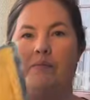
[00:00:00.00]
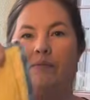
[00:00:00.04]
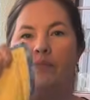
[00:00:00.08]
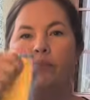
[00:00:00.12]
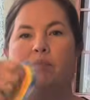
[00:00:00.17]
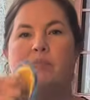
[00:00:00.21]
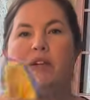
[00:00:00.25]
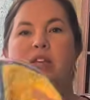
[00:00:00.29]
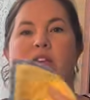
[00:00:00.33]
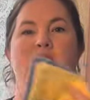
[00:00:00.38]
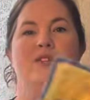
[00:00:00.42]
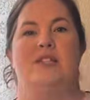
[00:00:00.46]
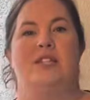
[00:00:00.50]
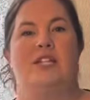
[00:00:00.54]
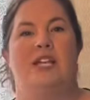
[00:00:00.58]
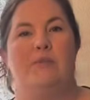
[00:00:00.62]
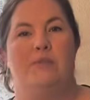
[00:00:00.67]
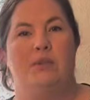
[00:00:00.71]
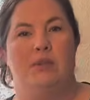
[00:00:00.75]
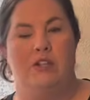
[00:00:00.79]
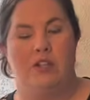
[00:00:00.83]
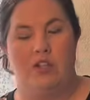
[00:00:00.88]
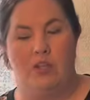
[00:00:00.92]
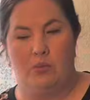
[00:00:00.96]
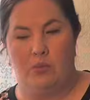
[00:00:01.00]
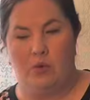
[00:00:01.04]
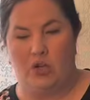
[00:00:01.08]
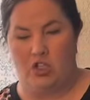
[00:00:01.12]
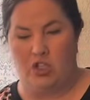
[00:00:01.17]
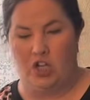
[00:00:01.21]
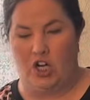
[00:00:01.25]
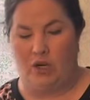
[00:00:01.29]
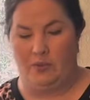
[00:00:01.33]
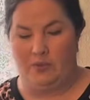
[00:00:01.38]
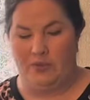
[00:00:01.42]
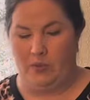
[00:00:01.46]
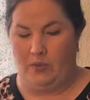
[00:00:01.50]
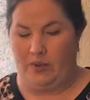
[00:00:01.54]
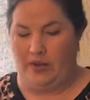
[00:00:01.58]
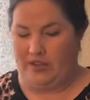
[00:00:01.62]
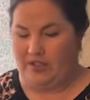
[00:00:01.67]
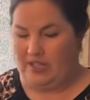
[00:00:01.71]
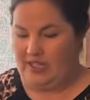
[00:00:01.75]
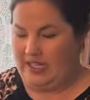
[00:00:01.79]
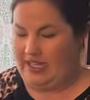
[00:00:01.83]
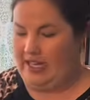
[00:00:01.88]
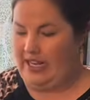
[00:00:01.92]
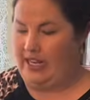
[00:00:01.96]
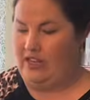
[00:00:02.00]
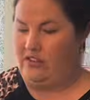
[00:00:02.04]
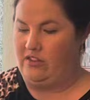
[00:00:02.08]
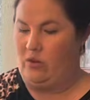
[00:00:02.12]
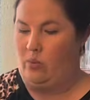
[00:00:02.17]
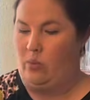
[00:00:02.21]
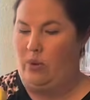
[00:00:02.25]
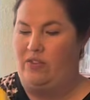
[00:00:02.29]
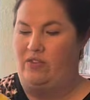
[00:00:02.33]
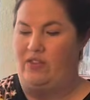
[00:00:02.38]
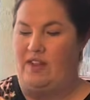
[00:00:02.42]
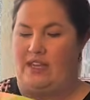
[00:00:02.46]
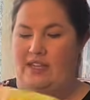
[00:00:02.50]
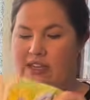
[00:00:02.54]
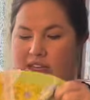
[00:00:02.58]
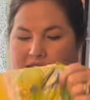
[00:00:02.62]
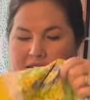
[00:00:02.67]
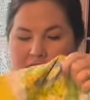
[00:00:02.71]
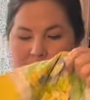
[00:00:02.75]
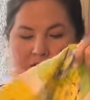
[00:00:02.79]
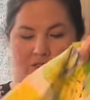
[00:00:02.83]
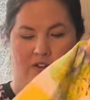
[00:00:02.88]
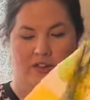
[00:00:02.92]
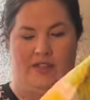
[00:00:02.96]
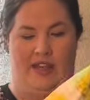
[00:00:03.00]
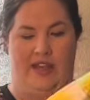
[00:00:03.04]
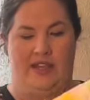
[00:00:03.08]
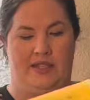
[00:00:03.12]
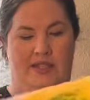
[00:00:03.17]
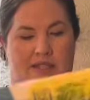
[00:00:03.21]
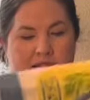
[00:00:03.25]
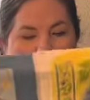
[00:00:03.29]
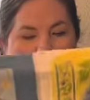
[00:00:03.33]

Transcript: but using up a little more charm squares to get it the width I needed for this.